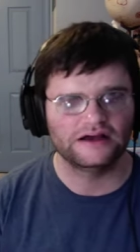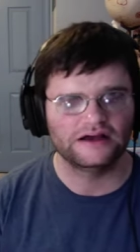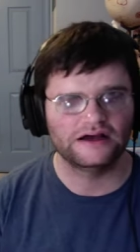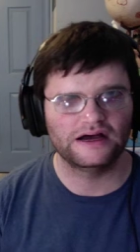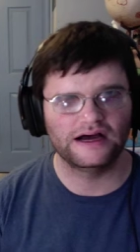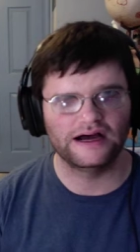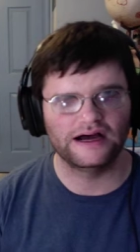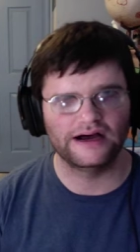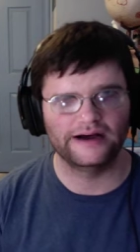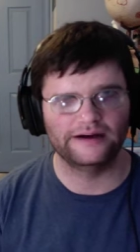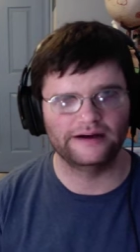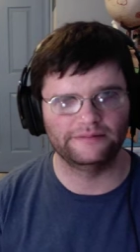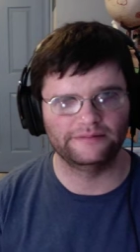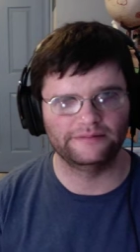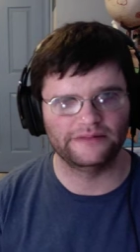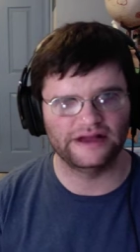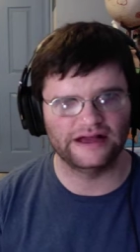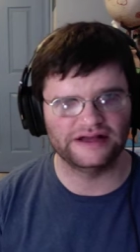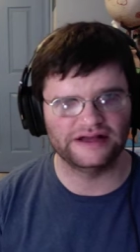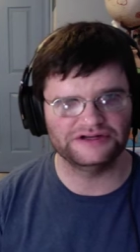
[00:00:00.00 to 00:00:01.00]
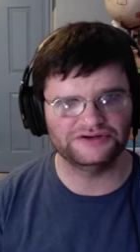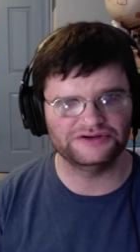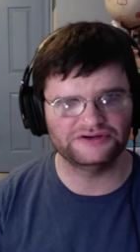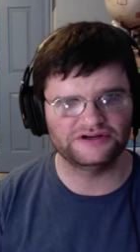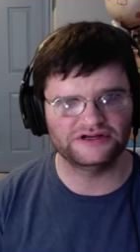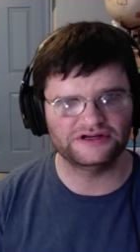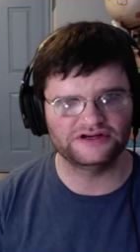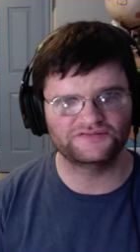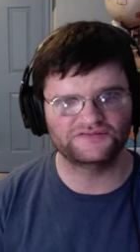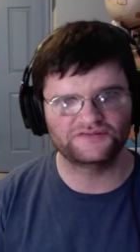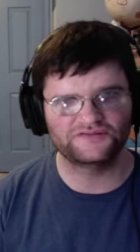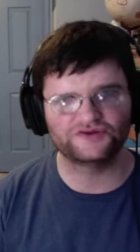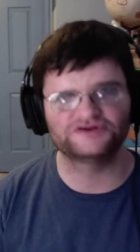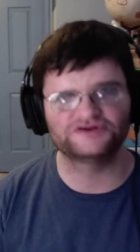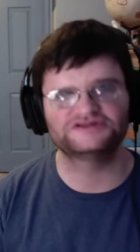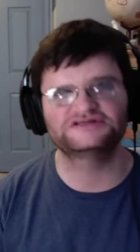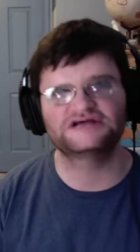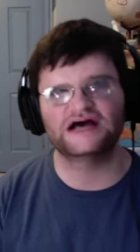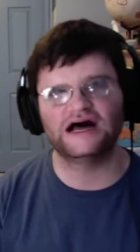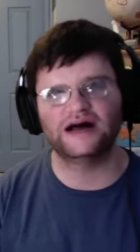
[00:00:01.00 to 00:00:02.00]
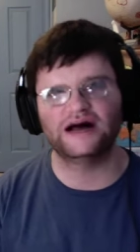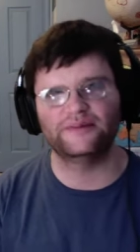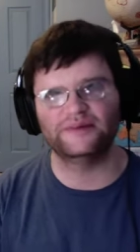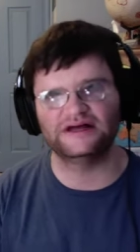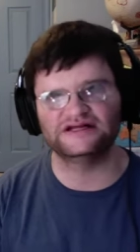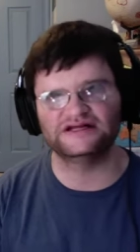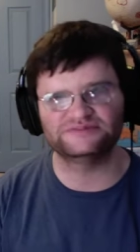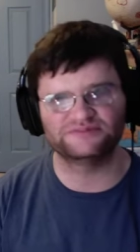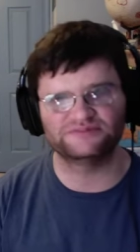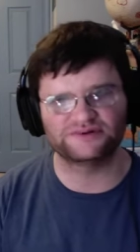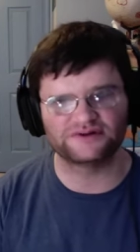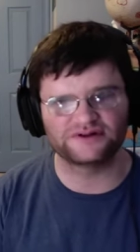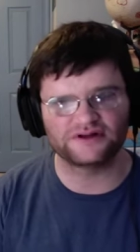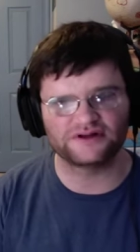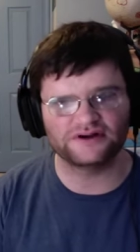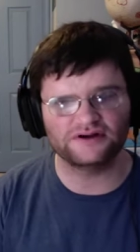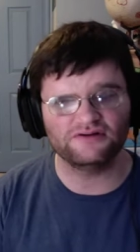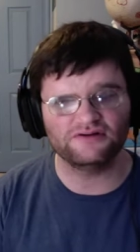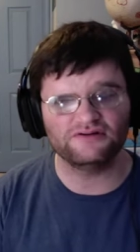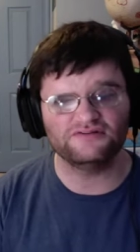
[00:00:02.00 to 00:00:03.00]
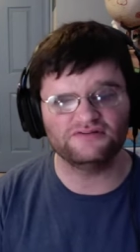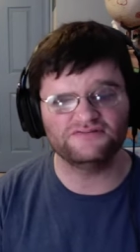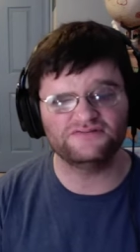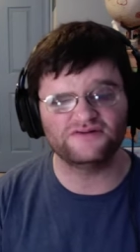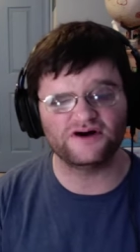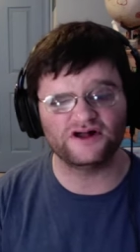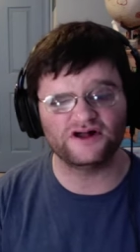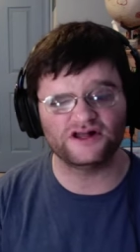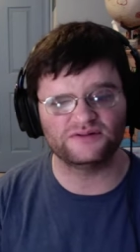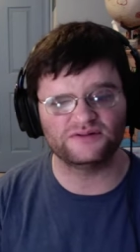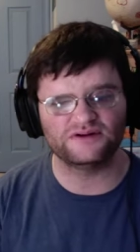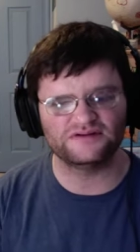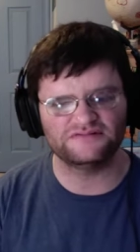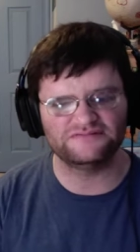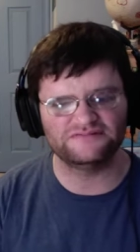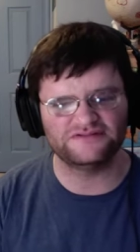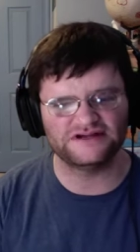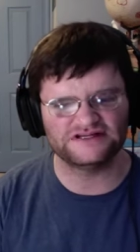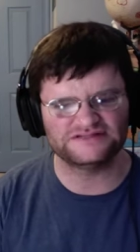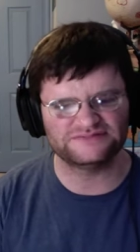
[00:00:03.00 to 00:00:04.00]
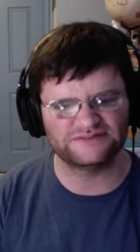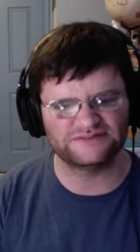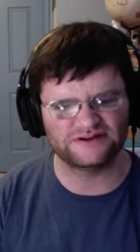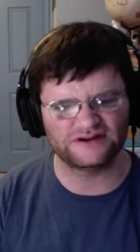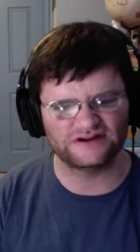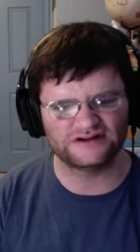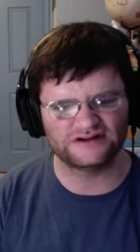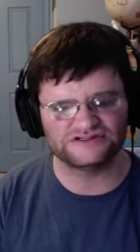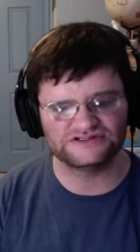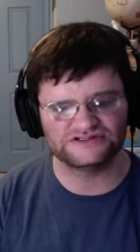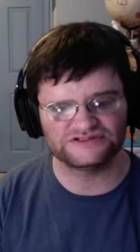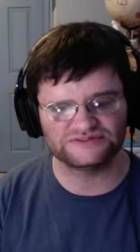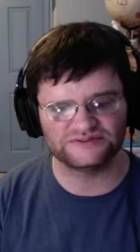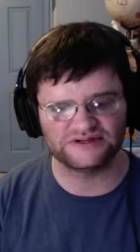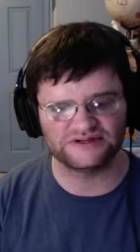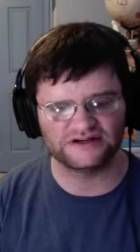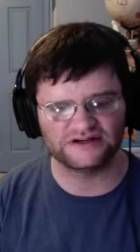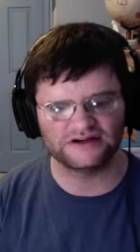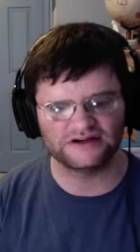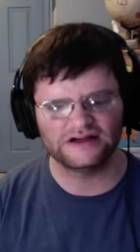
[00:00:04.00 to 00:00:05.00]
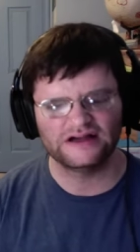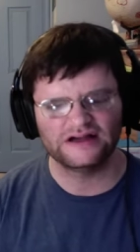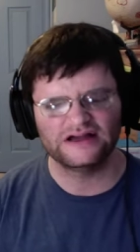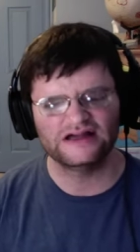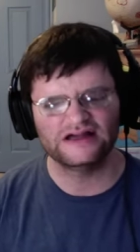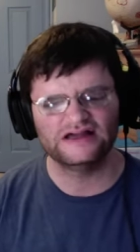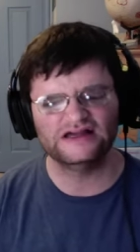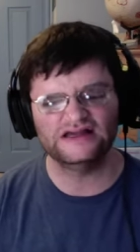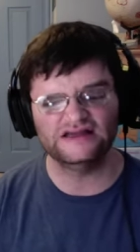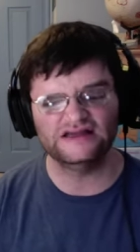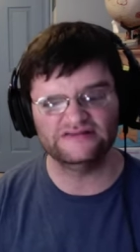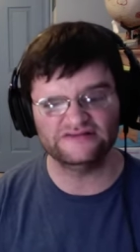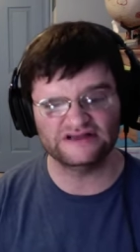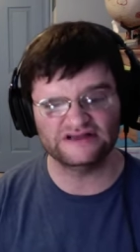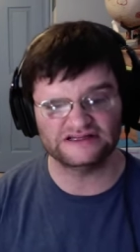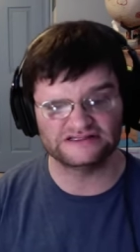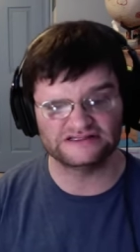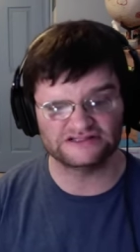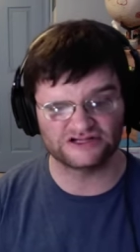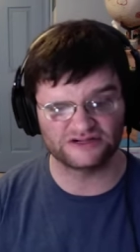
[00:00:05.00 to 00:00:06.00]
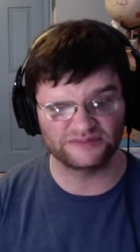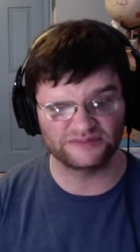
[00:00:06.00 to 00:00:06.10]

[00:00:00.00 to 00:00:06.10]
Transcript: Um, and you can, of course, comment below, follow on Facebook, Twitter, even consider